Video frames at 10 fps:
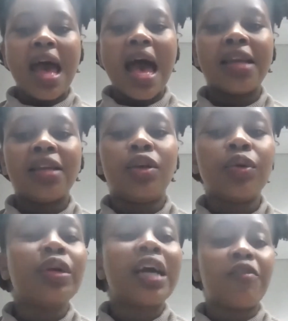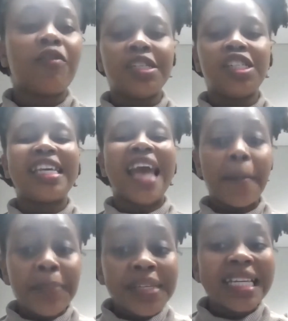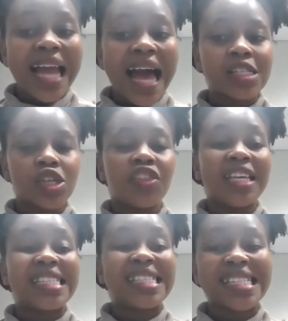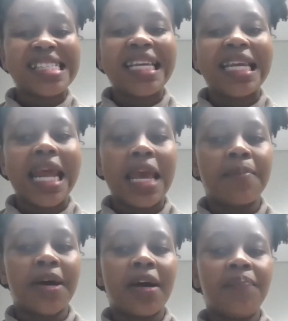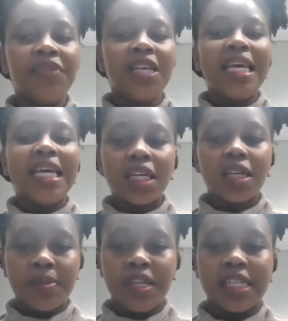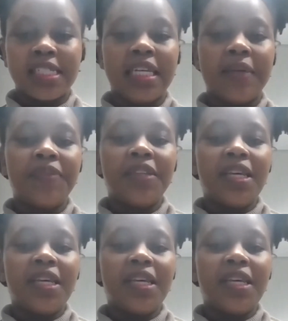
and local government to capitalize on the existing labor in the community.